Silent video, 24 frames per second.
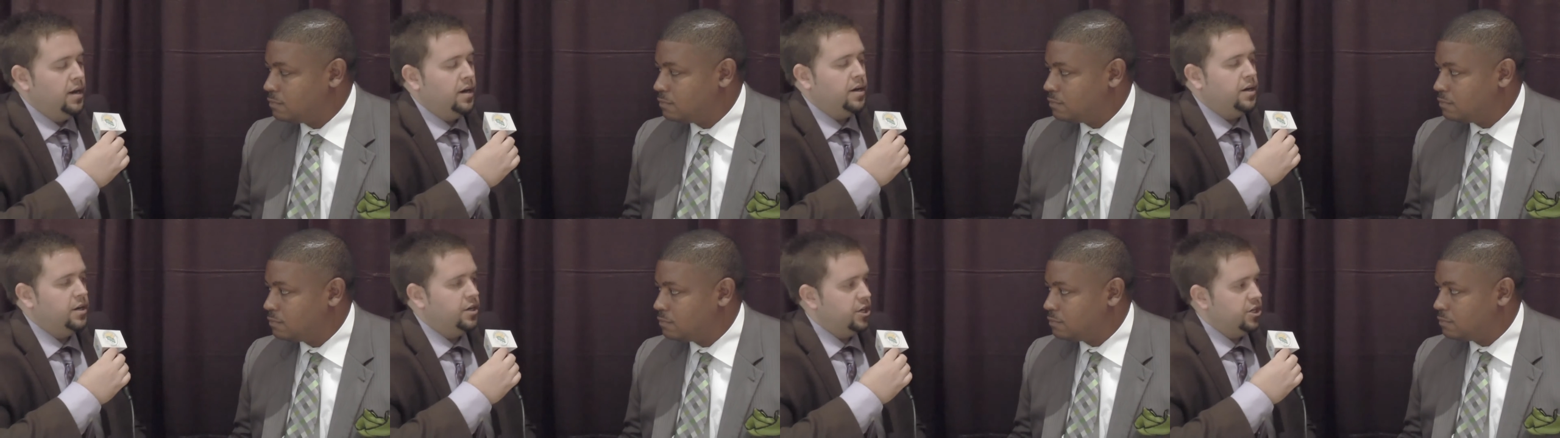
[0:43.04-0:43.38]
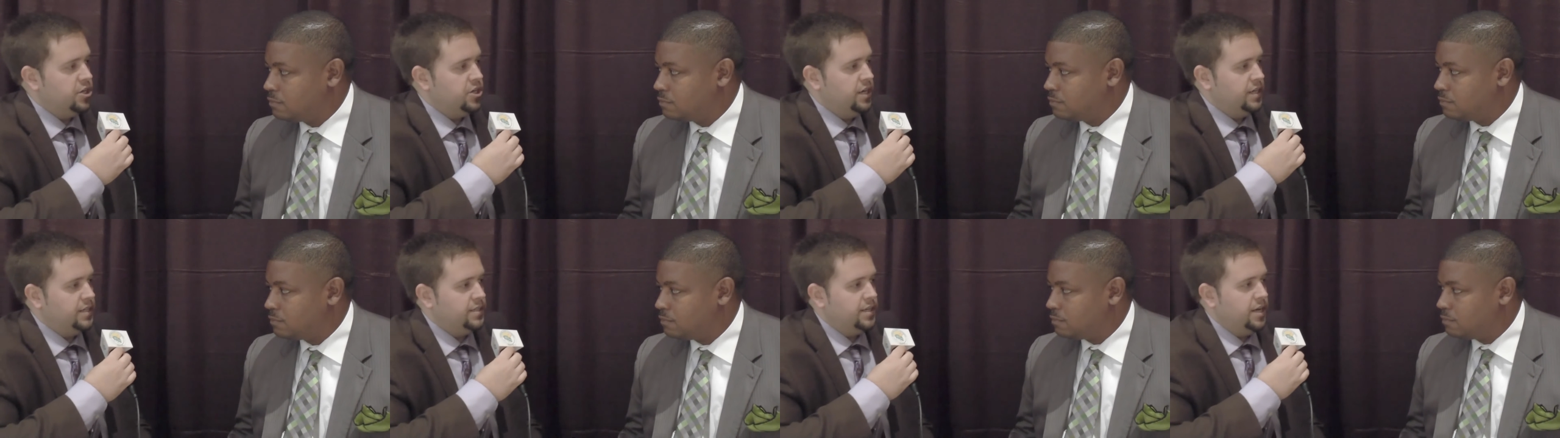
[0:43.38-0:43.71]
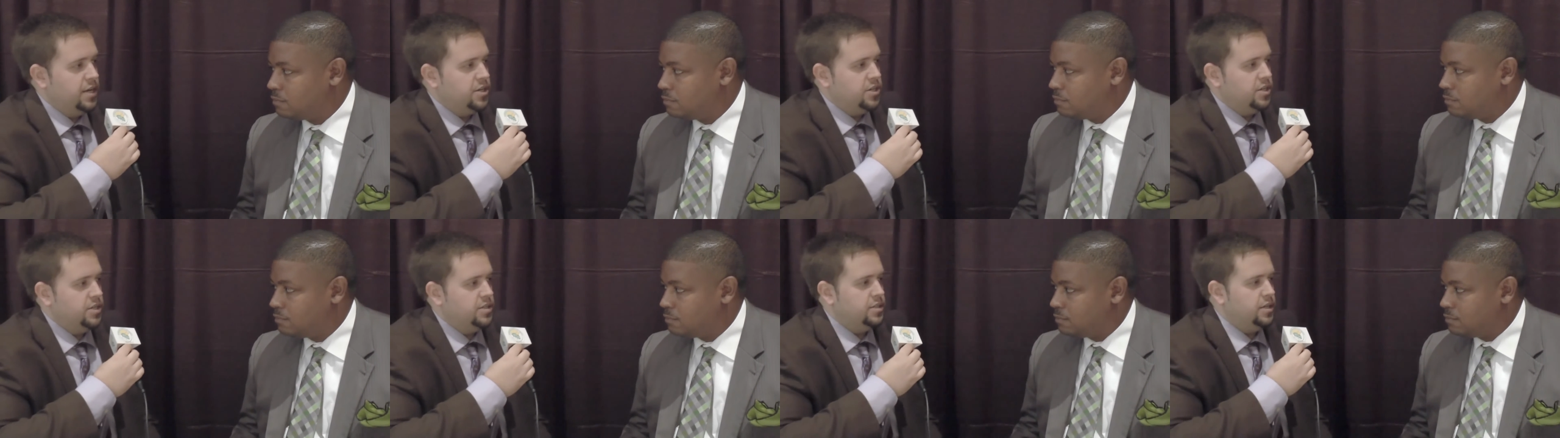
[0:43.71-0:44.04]
Speaker 1: conditioning
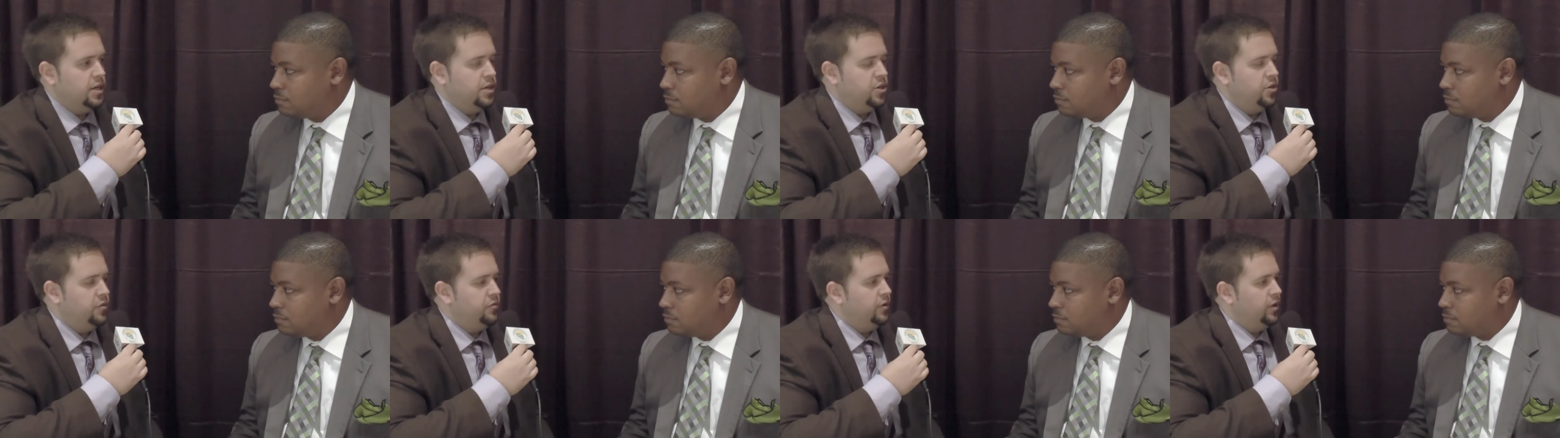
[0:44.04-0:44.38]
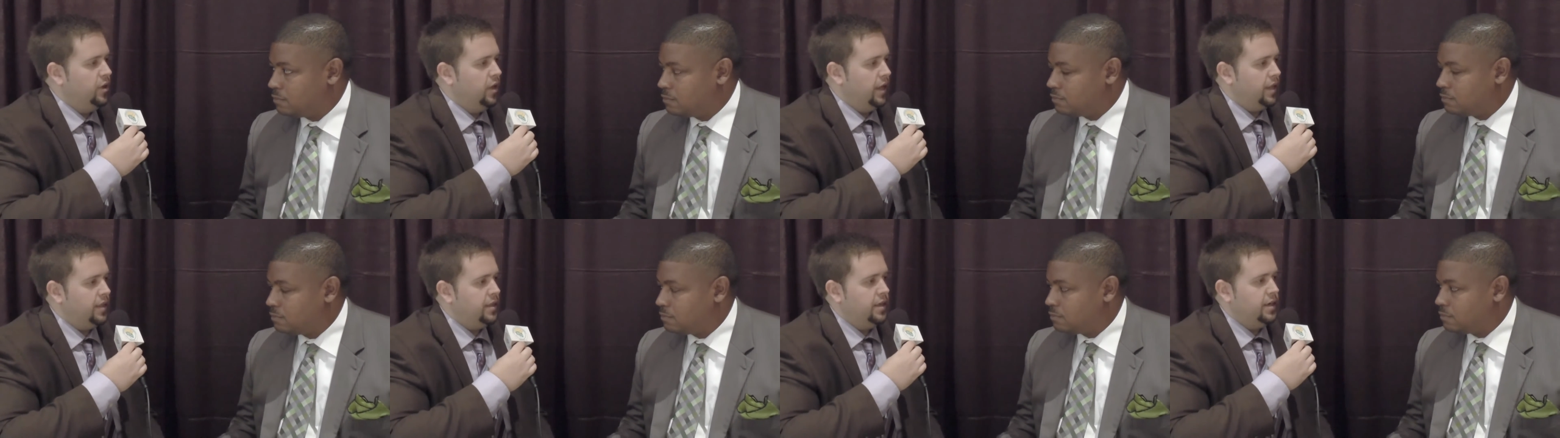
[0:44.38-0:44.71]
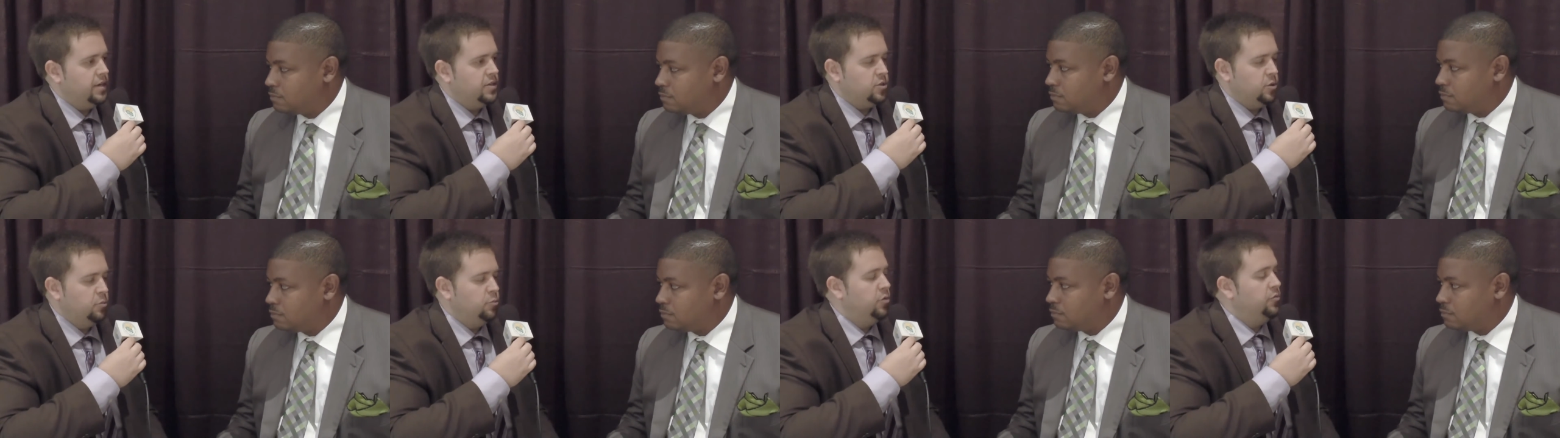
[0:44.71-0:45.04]
sessions. Uh, do you feel like
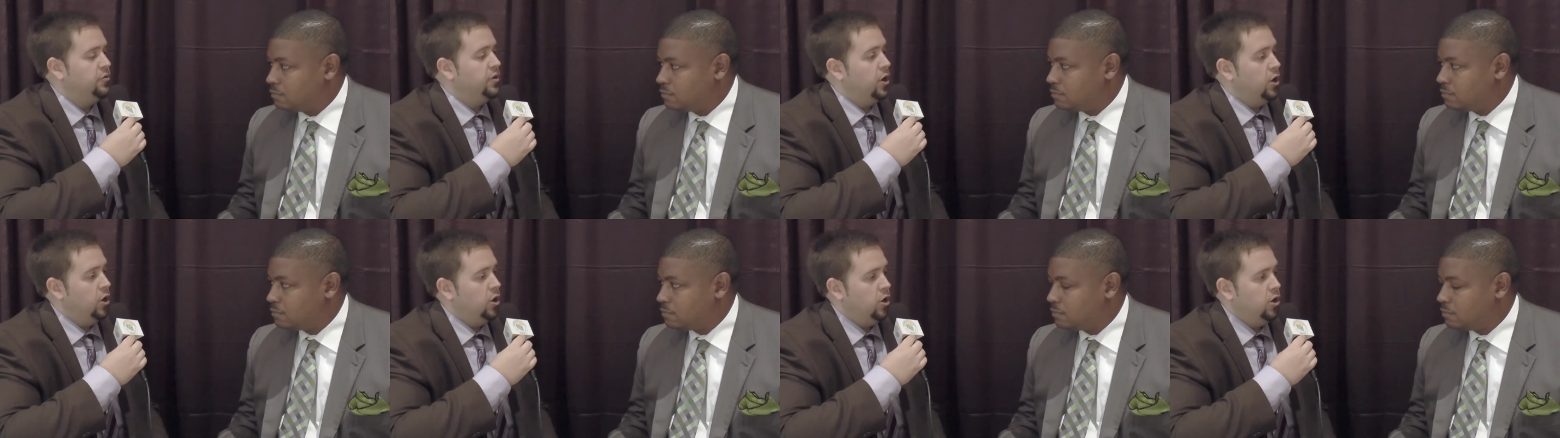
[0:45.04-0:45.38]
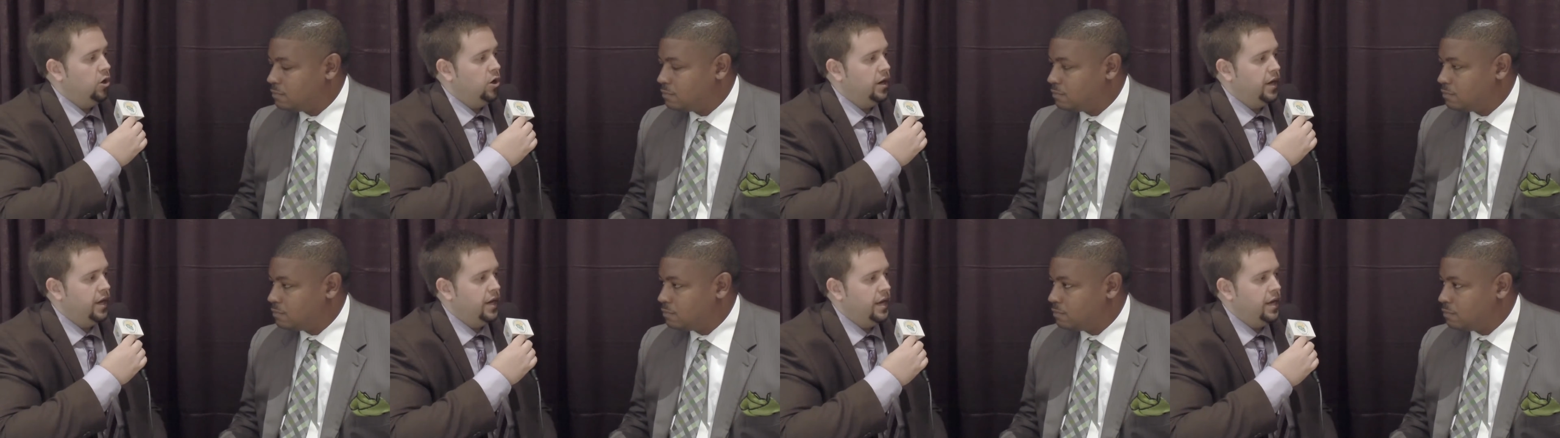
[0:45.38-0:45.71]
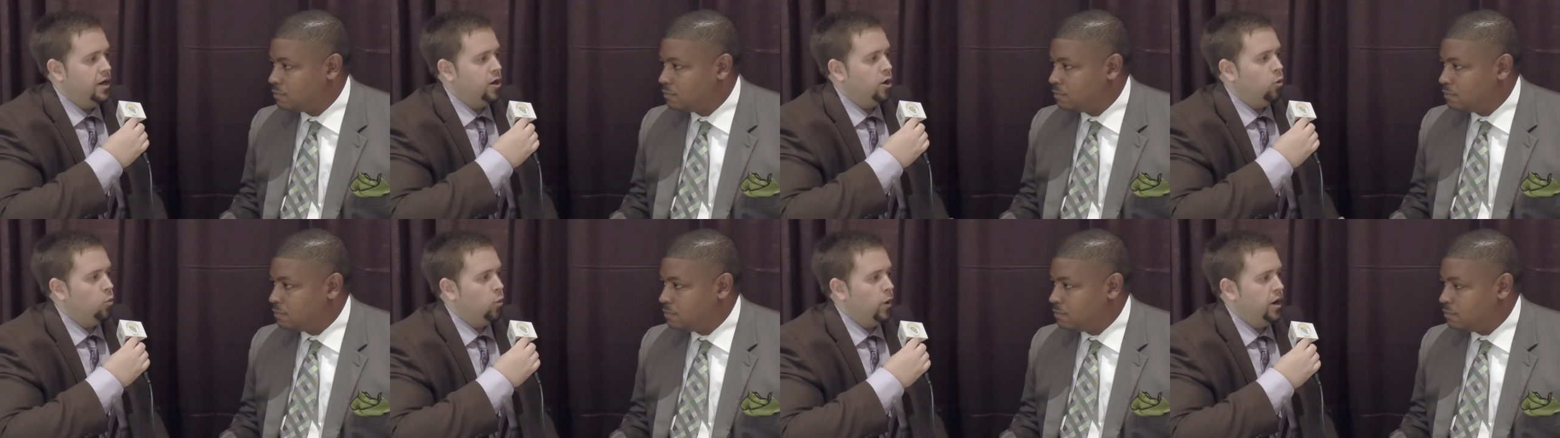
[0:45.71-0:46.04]
things are moving along and, and,
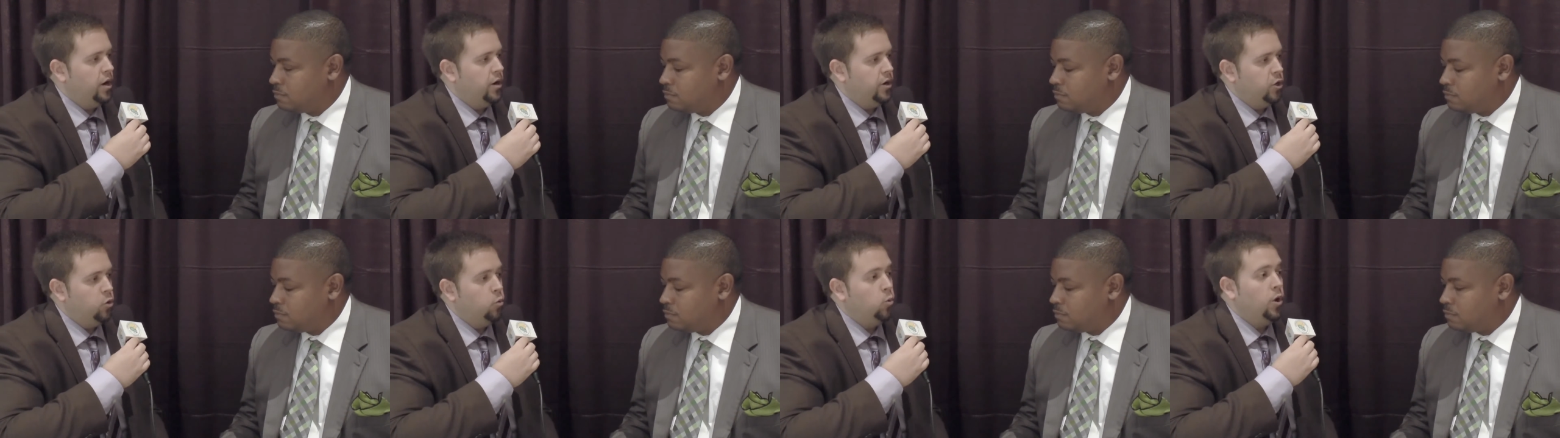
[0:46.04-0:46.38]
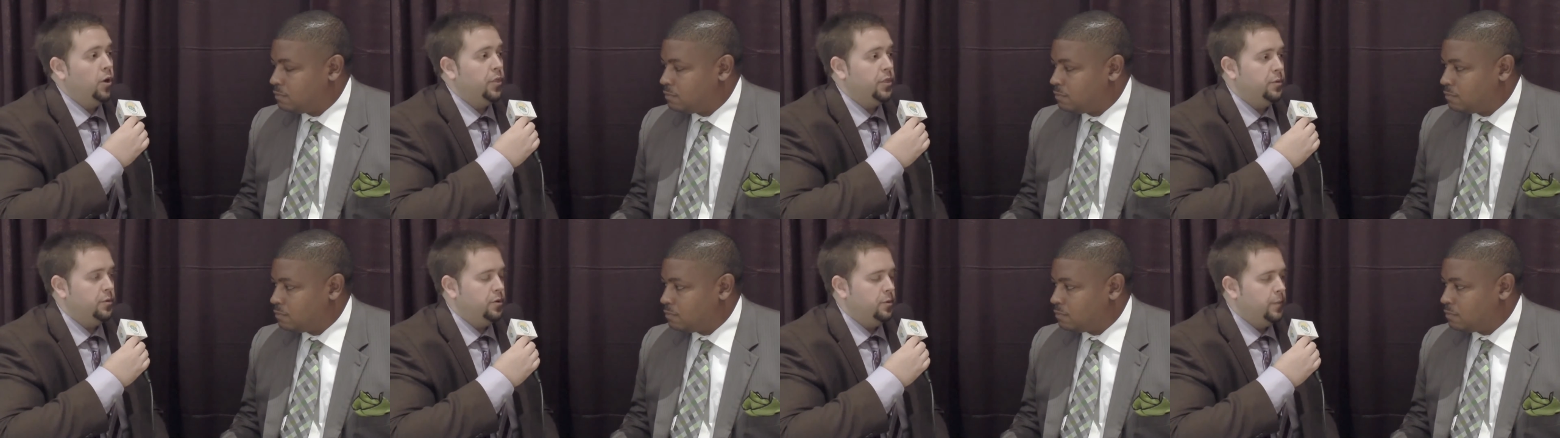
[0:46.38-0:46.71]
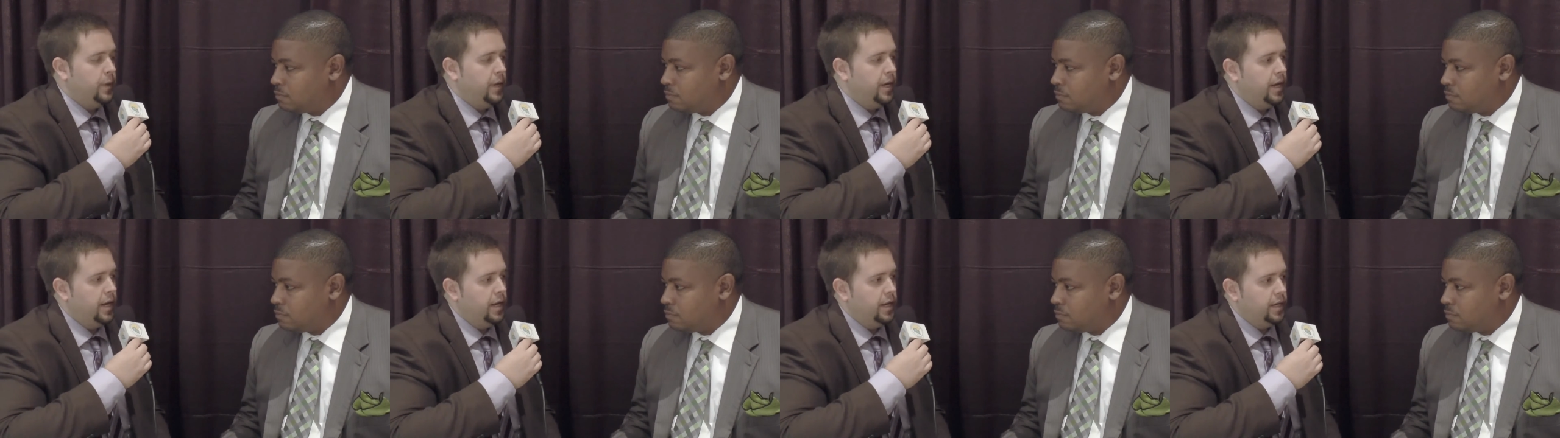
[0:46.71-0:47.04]
are where you want them to
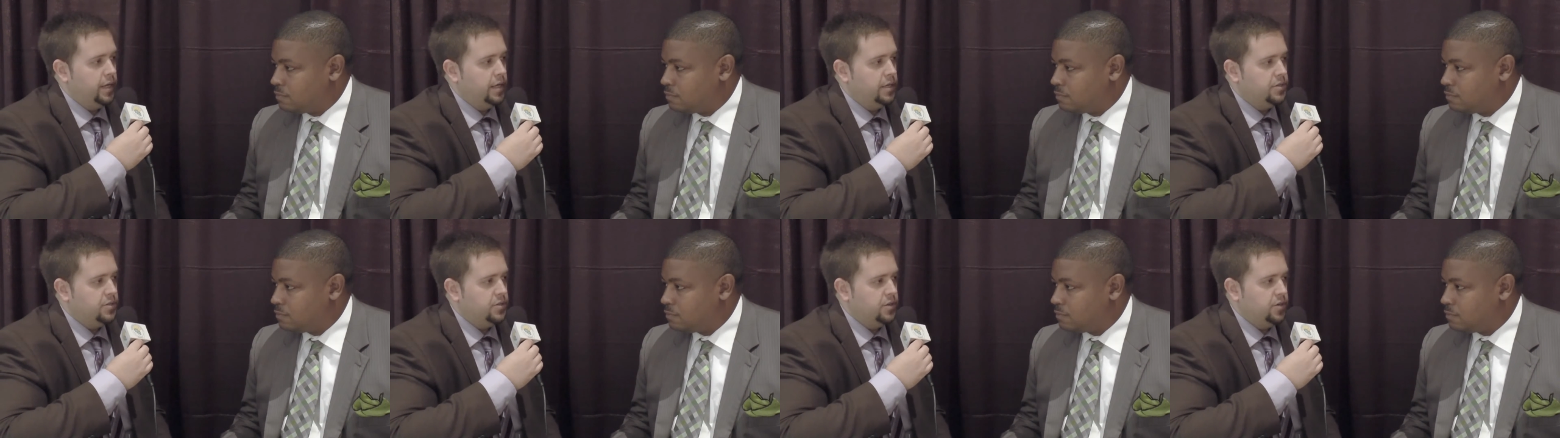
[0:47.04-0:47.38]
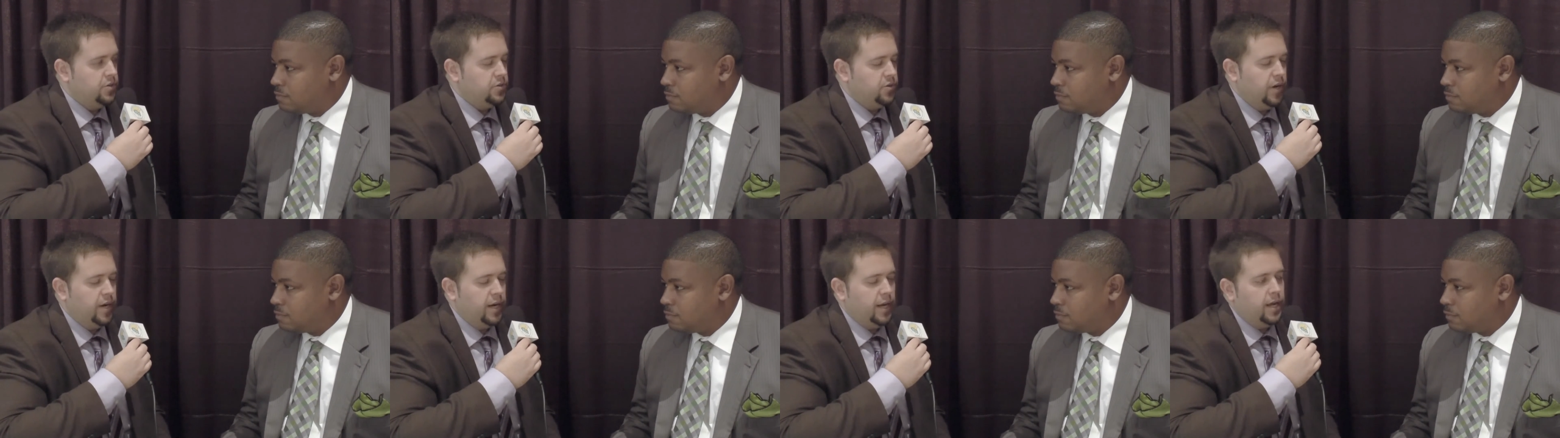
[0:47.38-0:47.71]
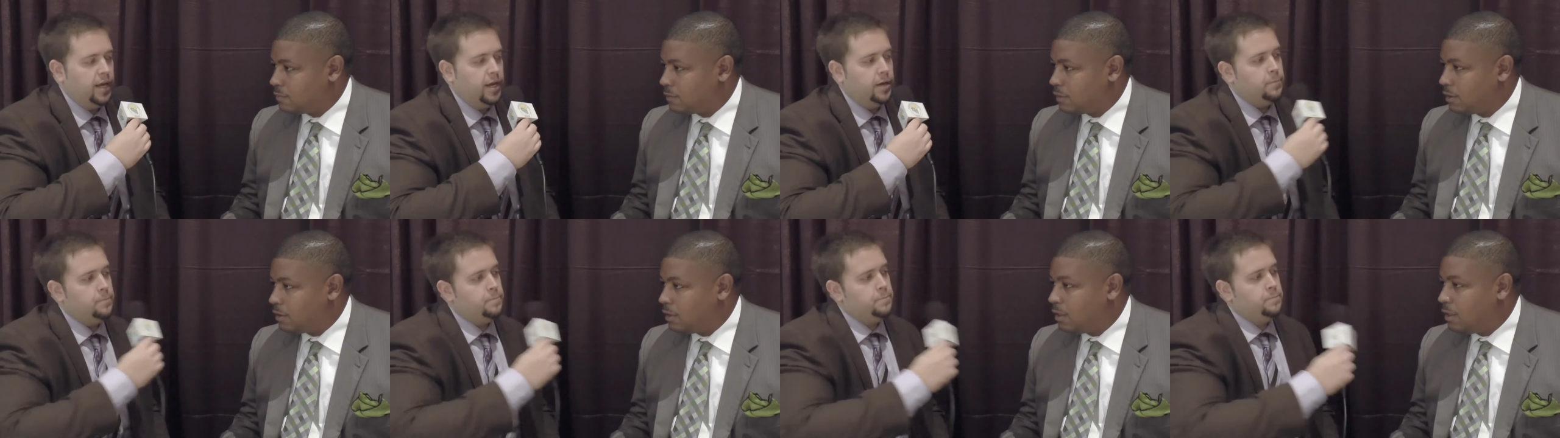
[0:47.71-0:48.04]
be heading into training camp?